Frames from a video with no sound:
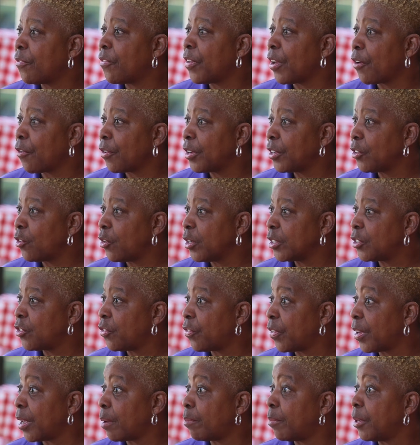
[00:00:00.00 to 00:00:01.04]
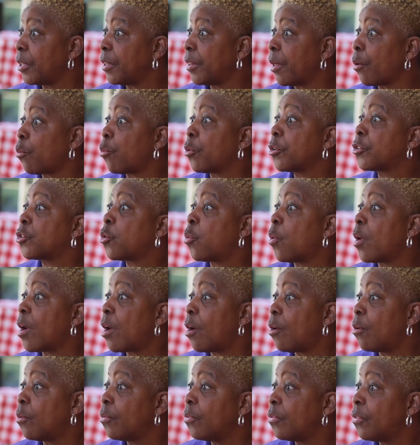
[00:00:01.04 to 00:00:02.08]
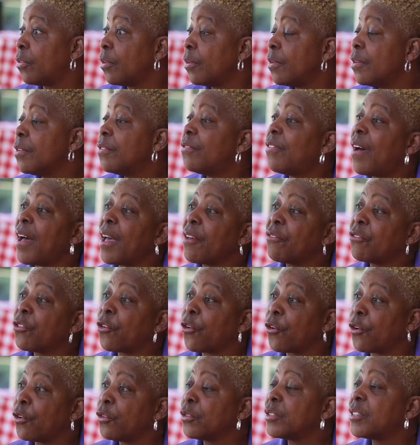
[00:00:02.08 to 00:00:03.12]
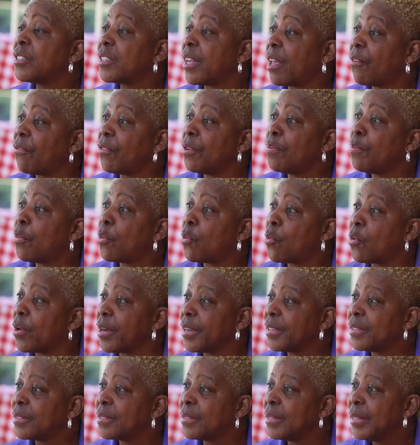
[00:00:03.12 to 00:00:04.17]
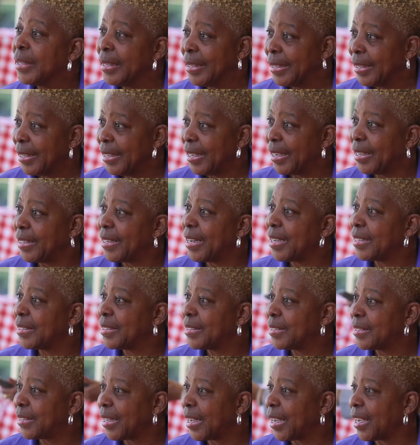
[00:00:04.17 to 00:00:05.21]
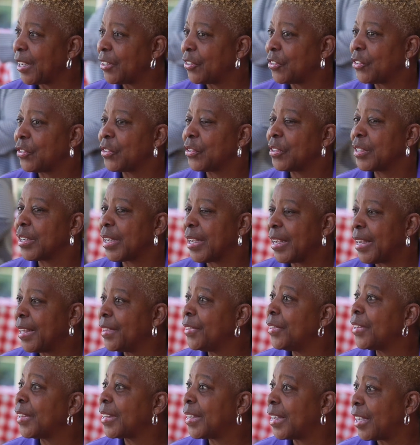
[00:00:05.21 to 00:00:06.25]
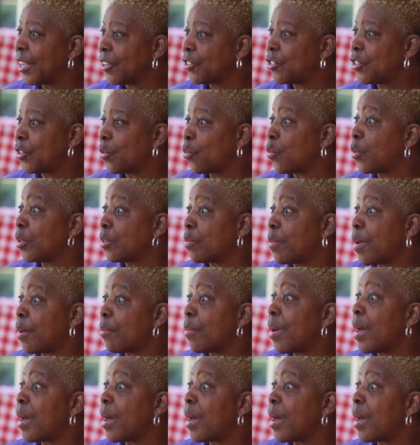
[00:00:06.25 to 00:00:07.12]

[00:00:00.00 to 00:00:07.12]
a very large family. There were 12, 5 girls, 7 boys, and I stayed in the kitchen with my